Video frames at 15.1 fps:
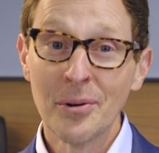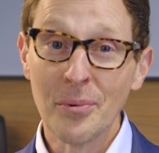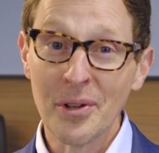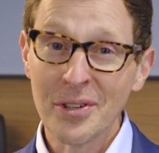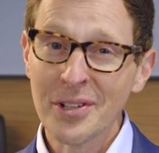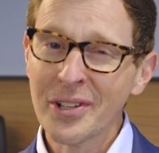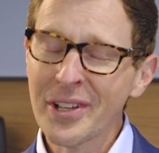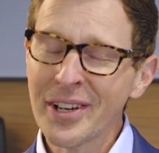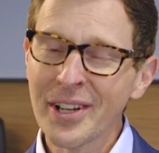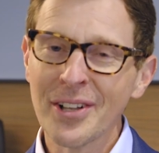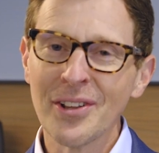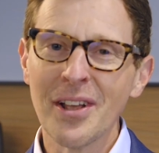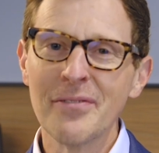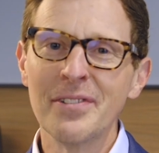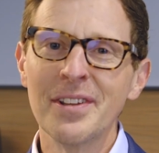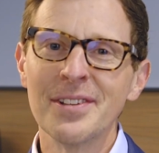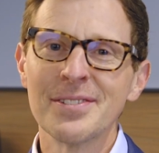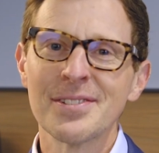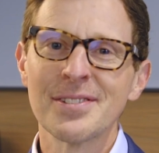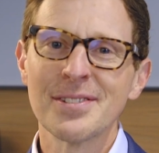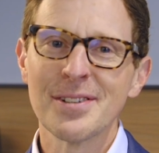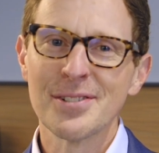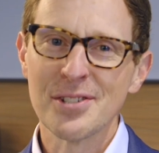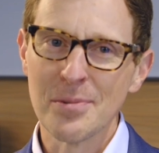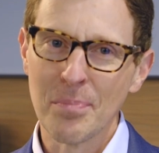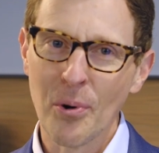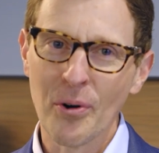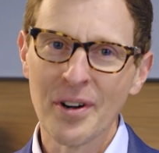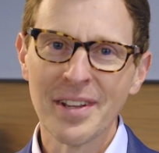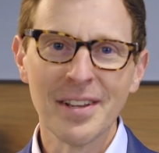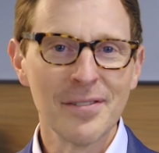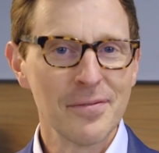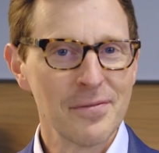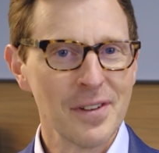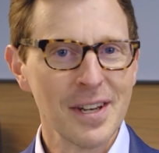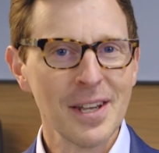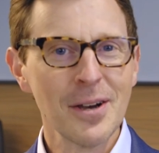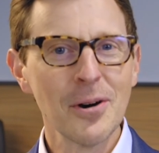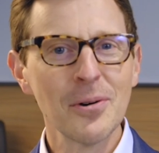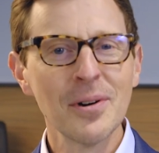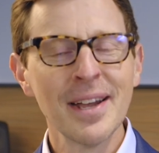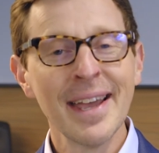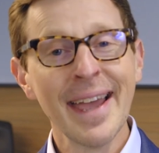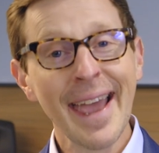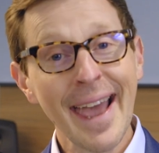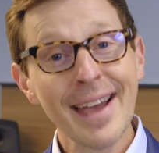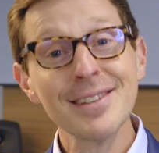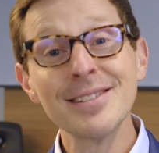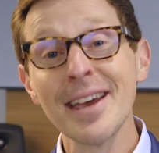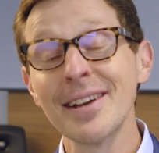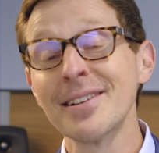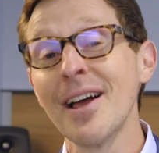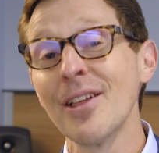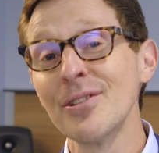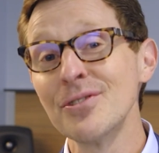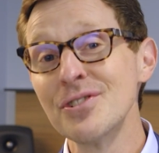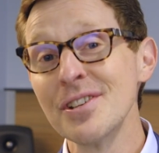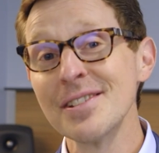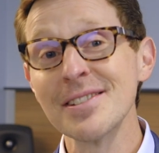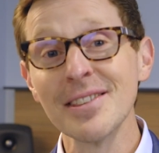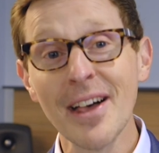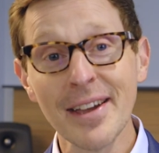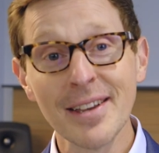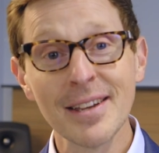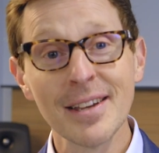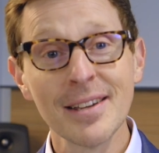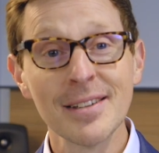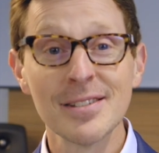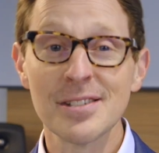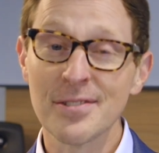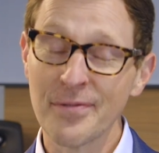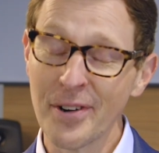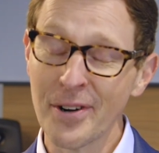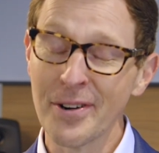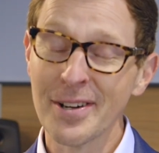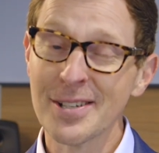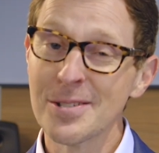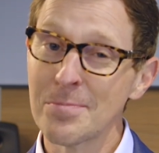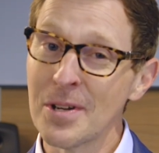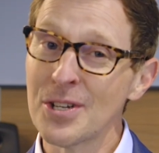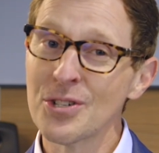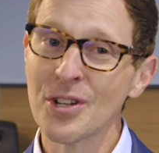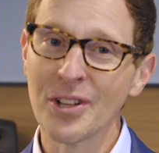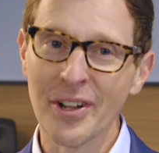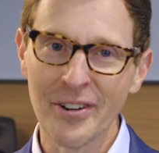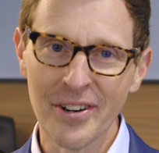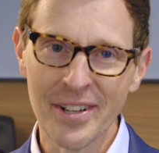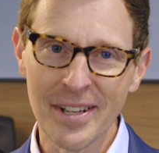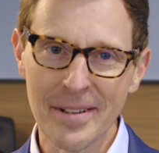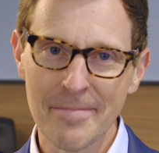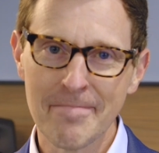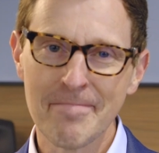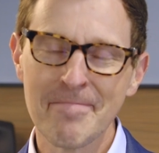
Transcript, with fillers: with clinical evidence supporting Infinio and technologies like spheric speech clarity.